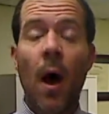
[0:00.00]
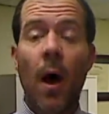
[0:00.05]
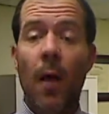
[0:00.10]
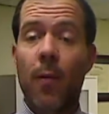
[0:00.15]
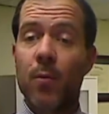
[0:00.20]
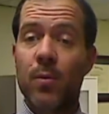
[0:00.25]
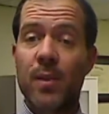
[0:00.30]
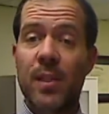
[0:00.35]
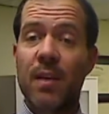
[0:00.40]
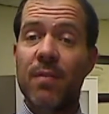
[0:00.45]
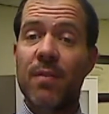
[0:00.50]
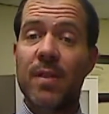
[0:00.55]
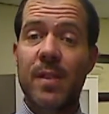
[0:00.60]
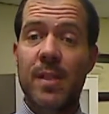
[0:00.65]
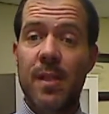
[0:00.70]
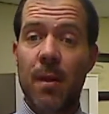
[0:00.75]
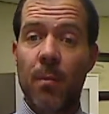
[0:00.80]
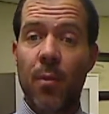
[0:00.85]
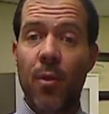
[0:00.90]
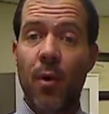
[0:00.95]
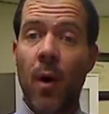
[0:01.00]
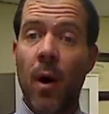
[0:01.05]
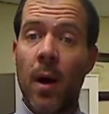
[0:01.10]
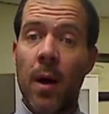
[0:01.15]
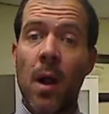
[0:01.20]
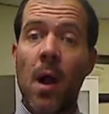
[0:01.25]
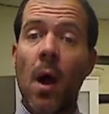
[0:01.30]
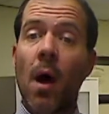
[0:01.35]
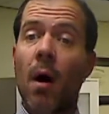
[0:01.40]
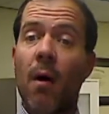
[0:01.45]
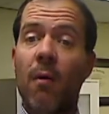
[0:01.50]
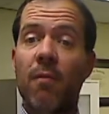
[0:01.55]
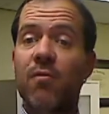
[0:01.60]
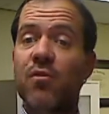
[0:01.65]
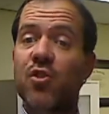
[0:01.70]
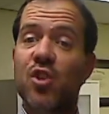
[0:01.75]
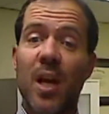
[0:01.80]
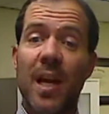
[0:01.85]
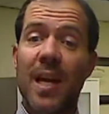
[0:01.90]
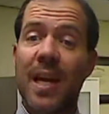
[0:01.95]
Uh, there was even some thought of
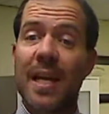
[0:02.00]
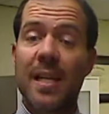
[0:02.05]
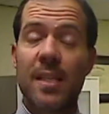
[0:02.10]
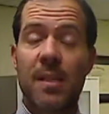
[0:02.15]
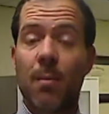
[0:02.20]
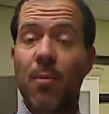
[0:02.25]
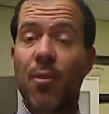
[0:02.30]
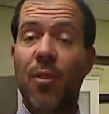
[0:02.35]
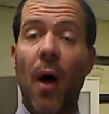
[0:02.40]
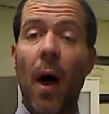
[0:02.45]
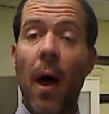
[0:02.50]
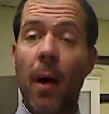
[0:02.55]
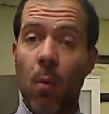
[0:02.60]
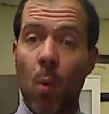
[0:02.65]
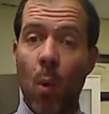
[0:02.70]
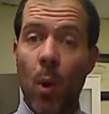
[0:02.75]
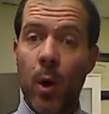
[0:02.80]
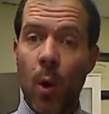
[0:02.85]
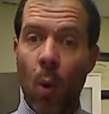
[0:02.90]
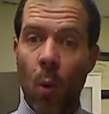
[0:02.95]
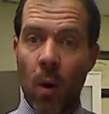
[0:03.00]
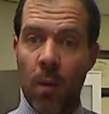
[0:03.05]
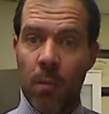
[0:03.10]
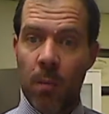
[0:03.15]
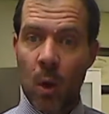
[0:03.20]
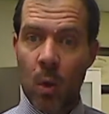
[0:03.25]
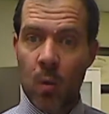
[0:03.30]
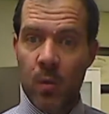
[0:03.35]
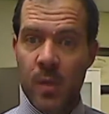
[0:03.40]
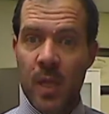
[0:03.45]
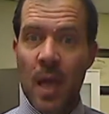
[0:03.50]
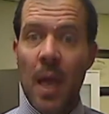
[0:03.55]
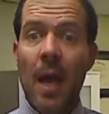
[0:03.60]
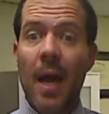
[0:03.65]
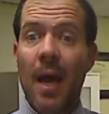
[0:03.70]
checking some thyroid hormones.